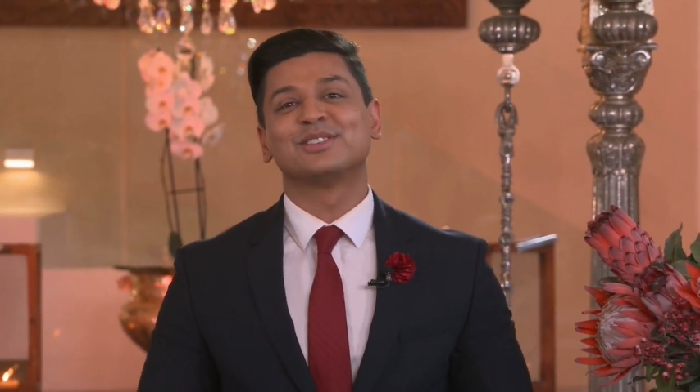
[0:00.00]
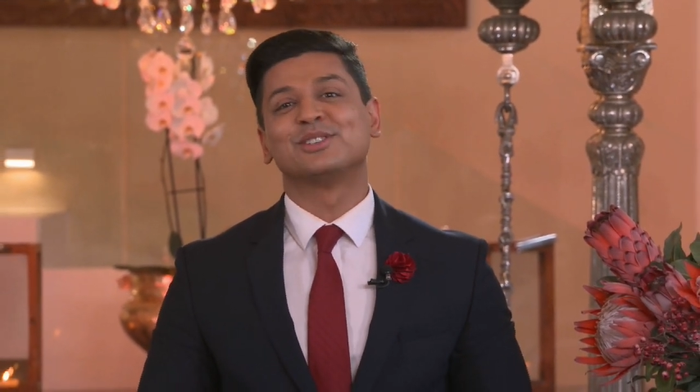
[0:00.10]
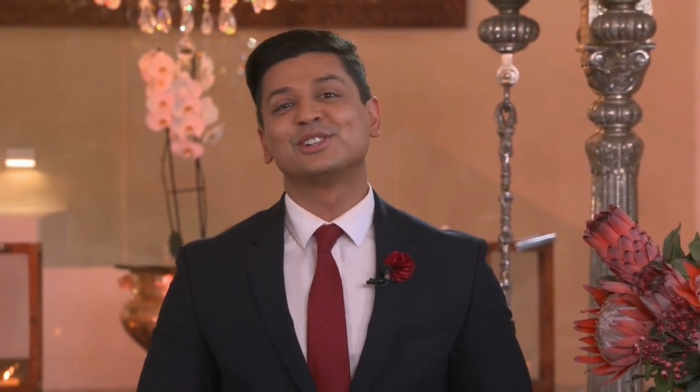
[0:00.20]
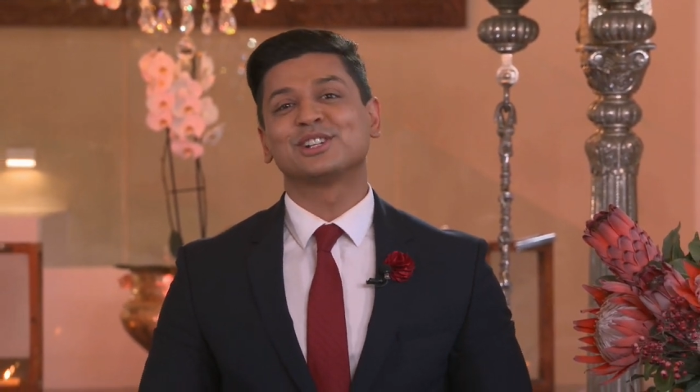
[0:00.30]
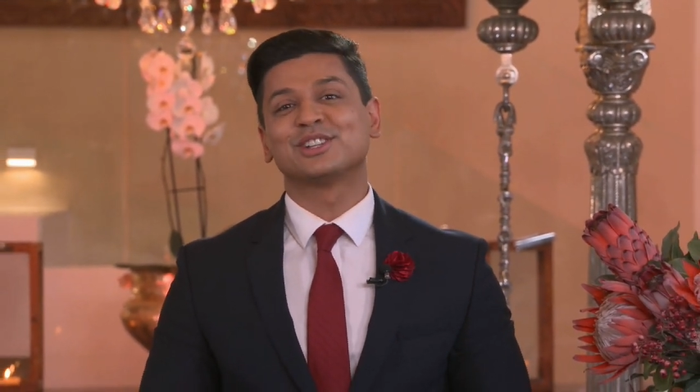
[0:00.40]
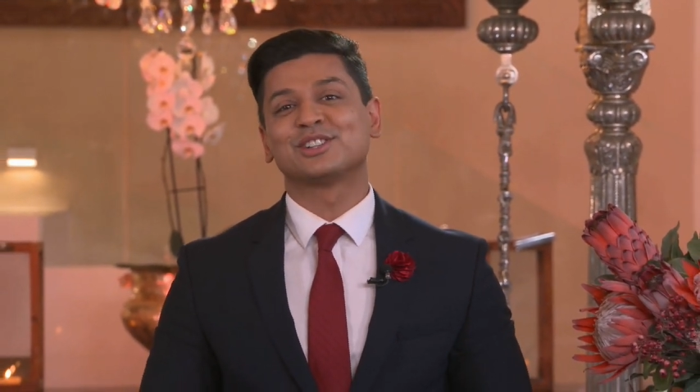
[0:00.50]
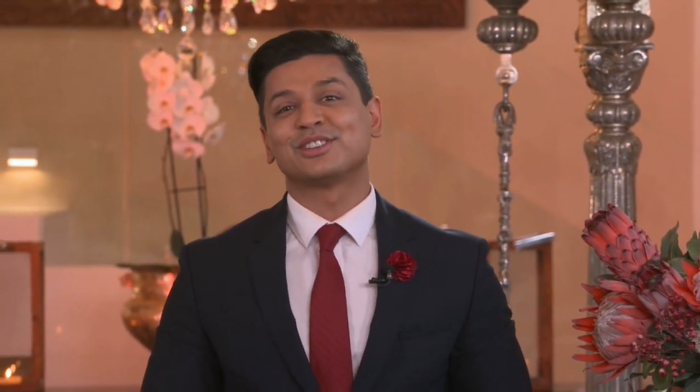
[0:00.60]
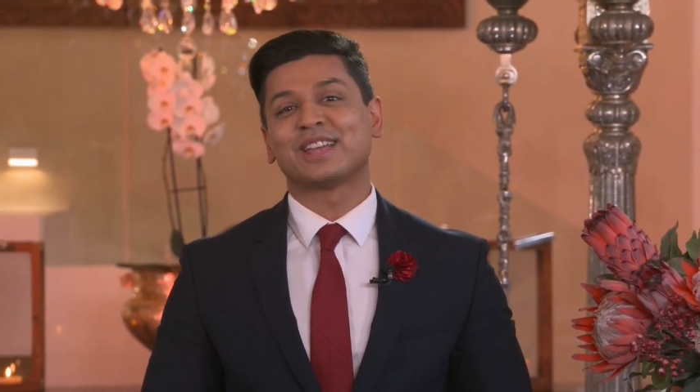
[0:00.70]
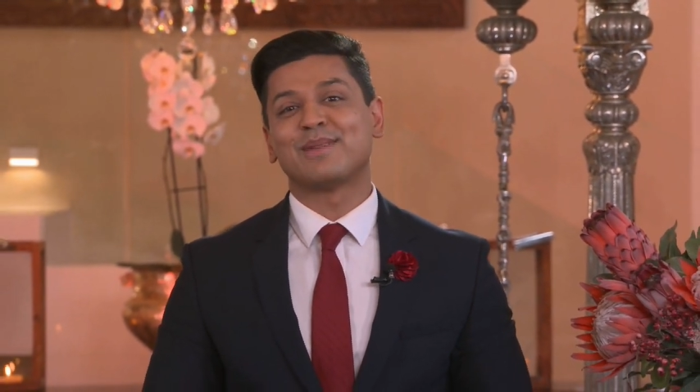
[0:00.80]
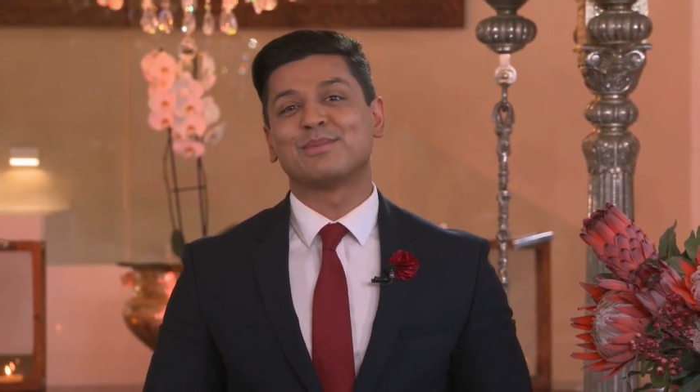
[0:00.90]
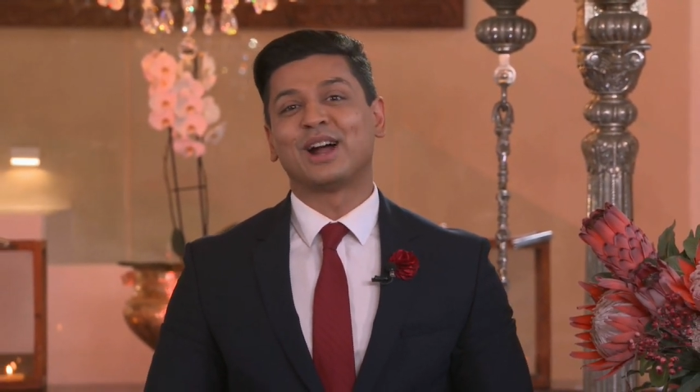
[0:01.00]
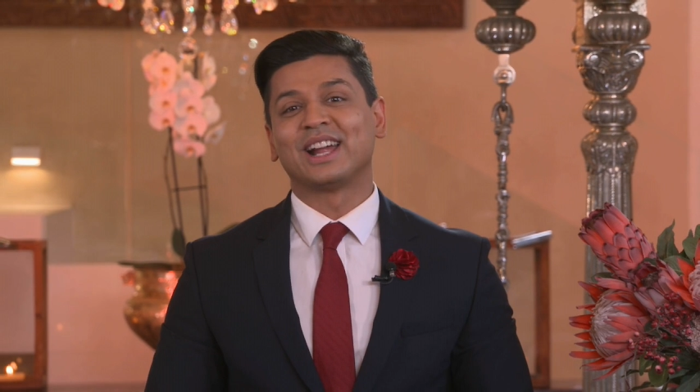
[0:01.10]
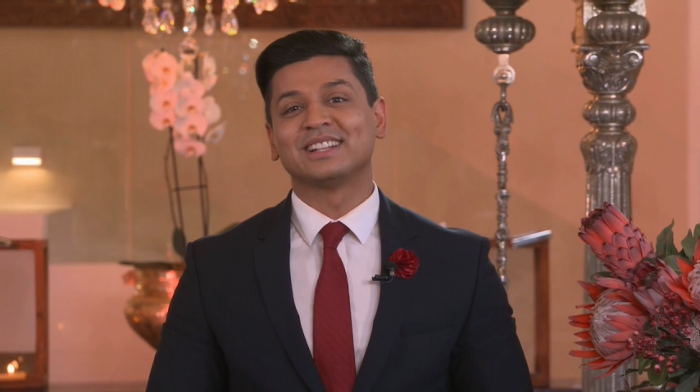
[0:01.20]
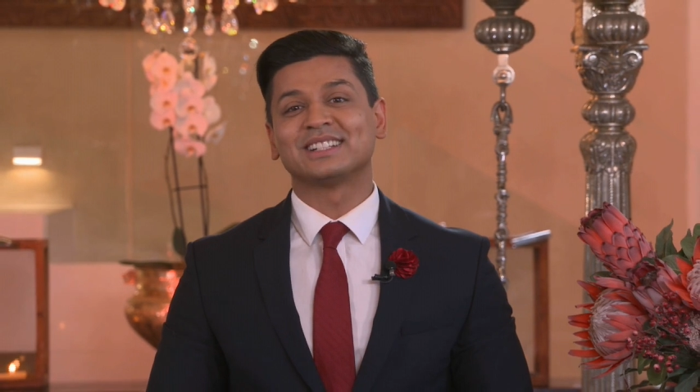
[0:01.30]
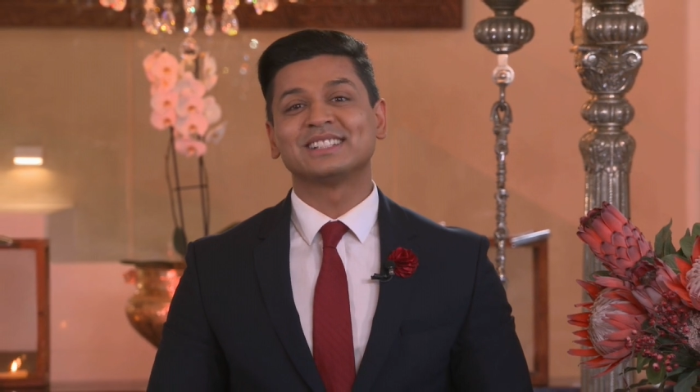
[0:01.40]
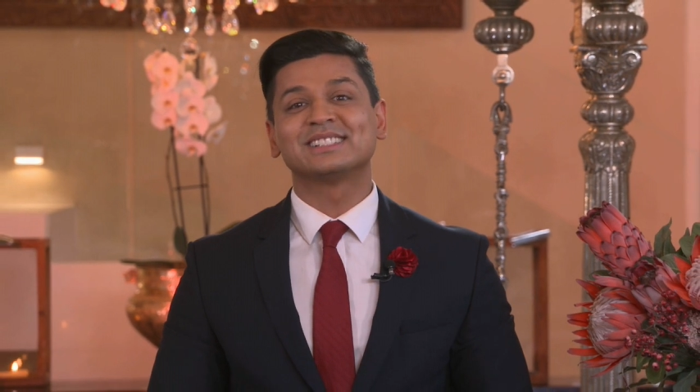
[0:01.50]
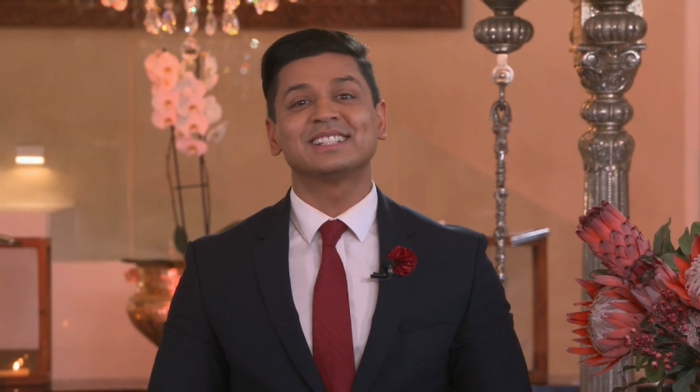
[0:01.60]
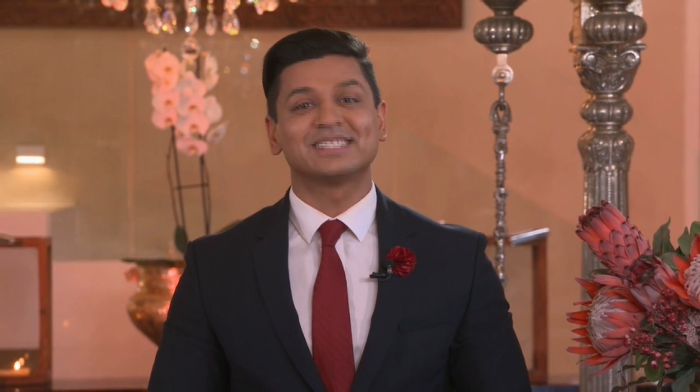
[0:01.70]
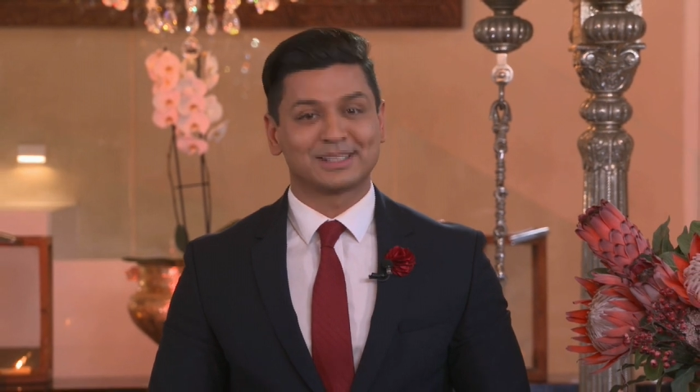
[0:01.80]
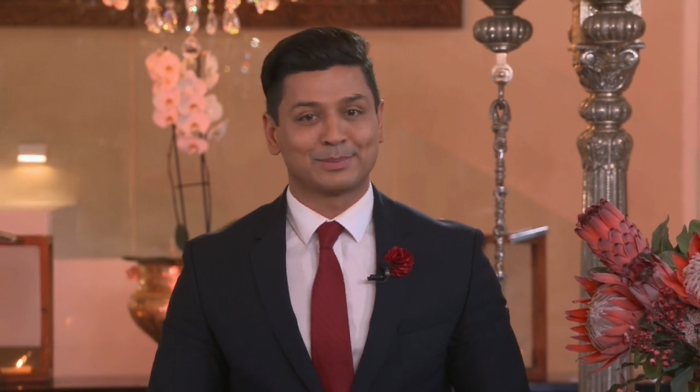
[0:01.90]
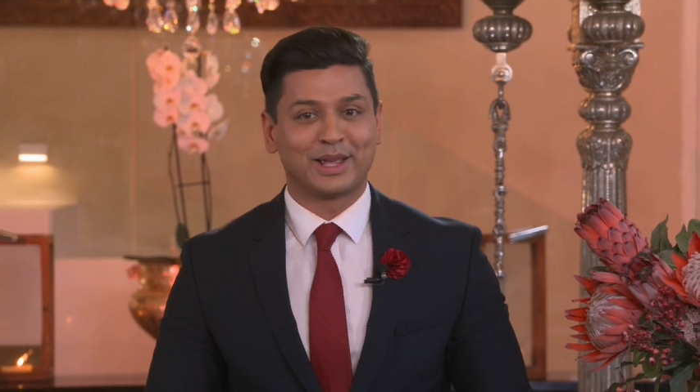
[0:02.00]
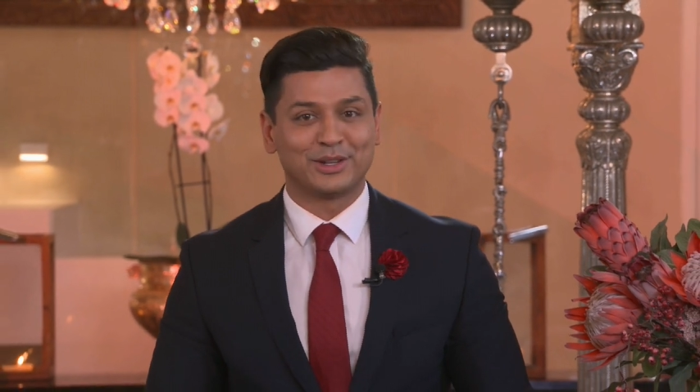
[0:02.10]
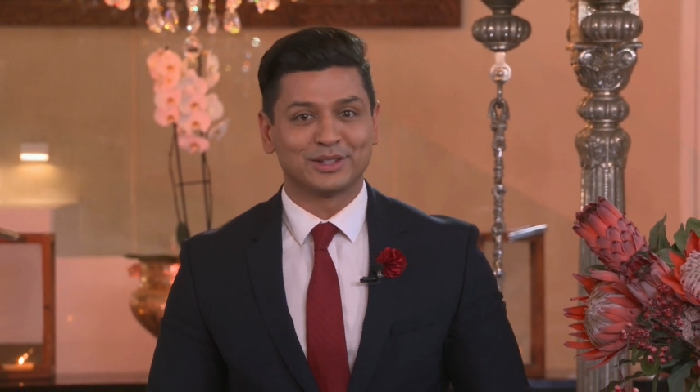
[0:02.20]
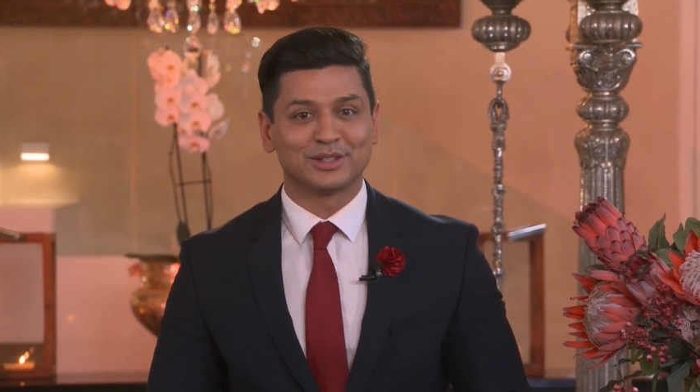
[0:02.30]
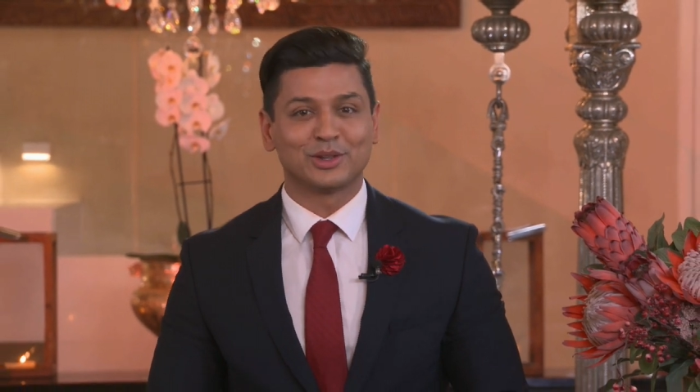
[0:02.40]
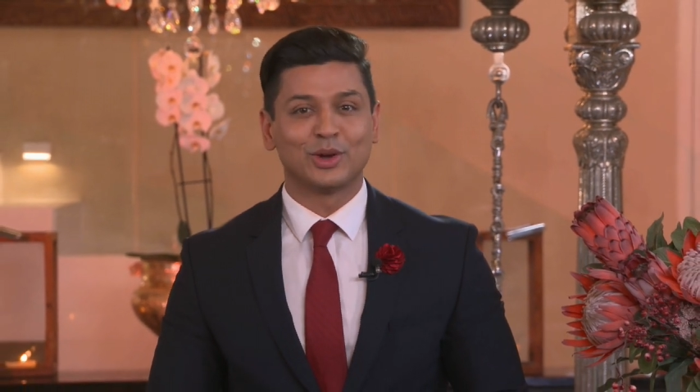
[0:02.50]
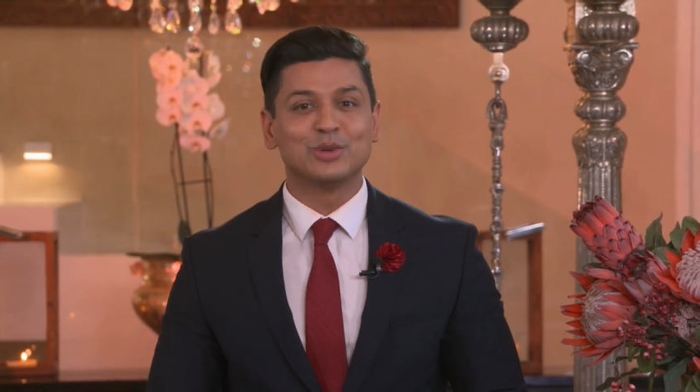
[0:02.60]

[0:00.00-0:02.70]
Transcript: Veruschka José-Bryant assists patients